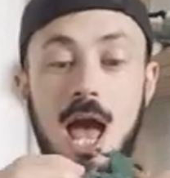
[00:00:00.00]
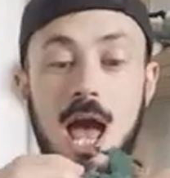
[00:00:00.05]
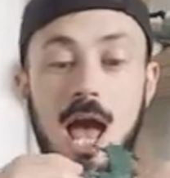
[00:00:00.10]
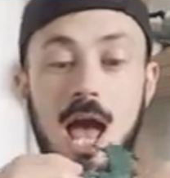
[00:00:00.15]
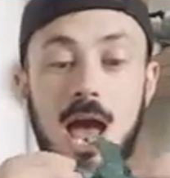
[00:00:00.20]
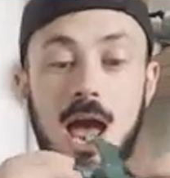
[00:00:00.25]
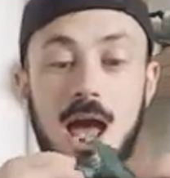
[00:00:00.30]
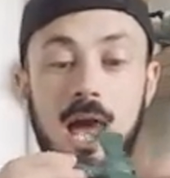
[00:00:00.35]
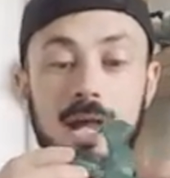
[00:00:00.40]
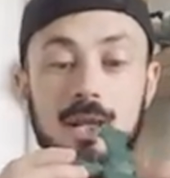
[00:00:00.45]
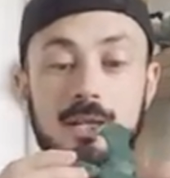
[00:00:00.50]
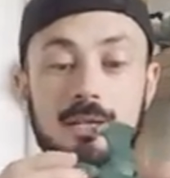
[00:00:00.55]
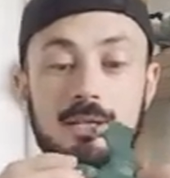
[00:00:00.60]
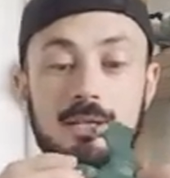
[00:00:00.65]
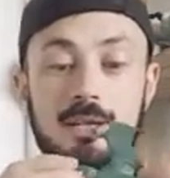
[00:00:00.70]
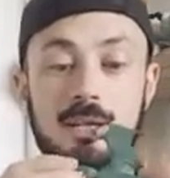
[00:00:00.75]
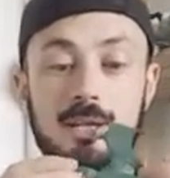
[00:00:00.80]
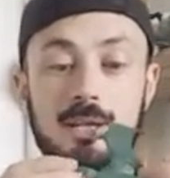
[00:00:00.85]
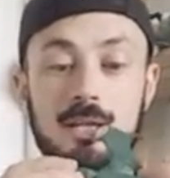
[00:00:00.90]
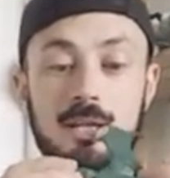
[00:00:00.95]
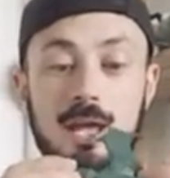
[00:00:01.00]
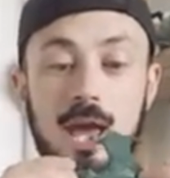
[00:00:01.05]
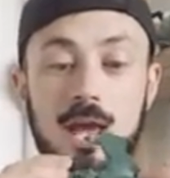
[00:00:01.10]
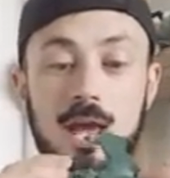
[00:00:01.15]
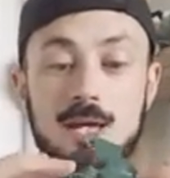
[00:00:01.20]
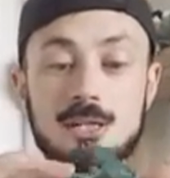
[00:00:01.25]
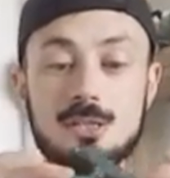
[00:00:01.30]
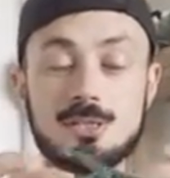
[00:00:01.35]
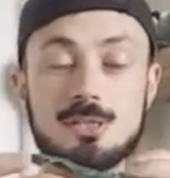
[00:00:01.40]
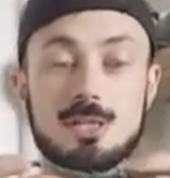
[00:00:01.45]
And yeah,
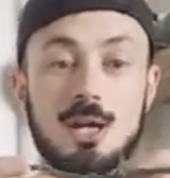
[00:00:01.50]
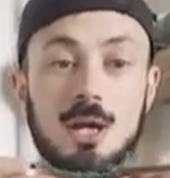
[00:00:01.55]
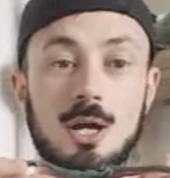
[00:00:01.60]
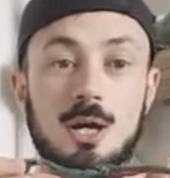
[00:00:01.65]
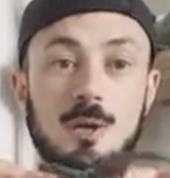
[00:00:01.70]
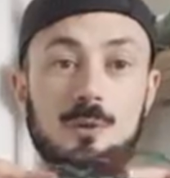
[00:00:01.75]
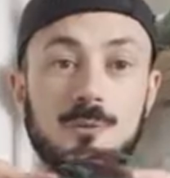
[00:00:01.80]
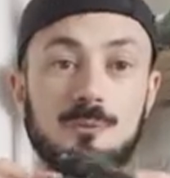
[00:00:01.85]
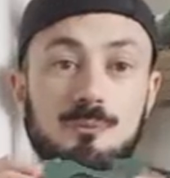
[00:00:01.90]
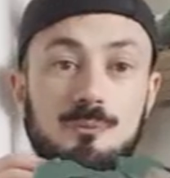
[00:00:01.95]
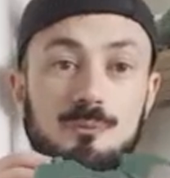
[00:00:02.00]
so